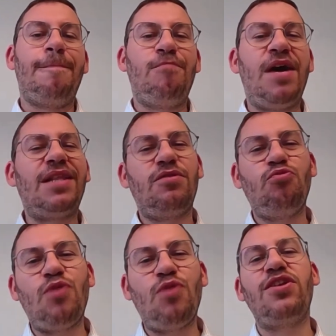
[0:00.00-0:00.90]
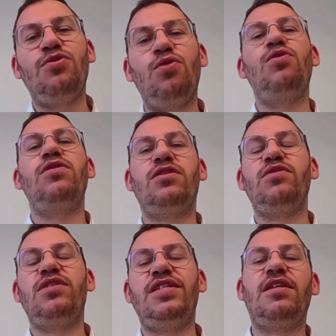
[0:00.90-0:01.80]
But when you
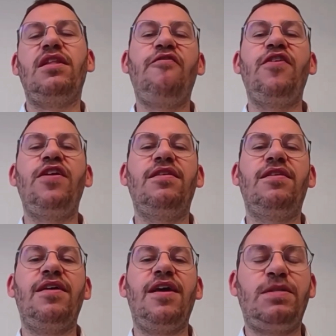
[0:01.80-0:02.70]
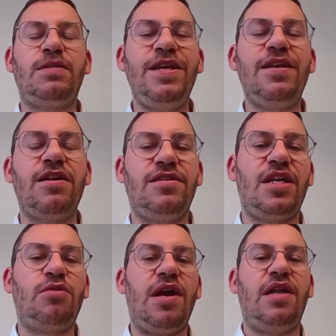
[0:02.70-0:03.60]
also see the different
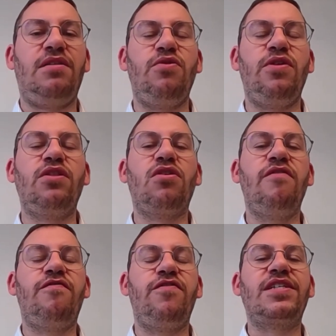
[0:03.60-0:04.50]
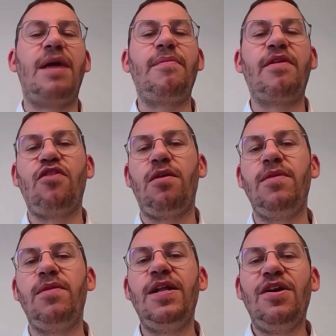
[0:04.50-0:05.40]
speakers that we had during the conference coming
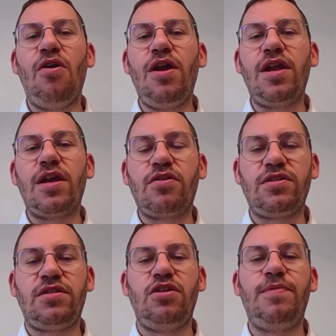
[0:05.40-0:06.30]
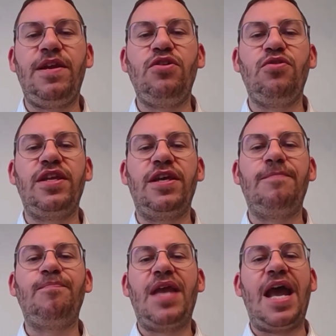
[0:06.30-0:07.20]
from all across the European
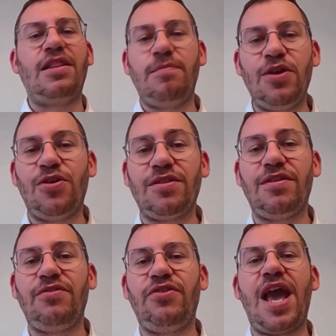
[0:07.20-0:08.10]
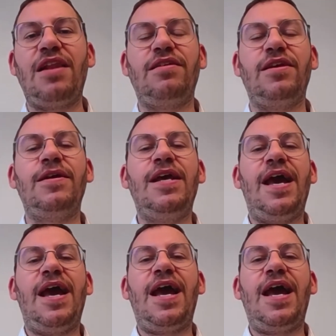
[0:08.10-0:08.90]
Union and beyond, in reality,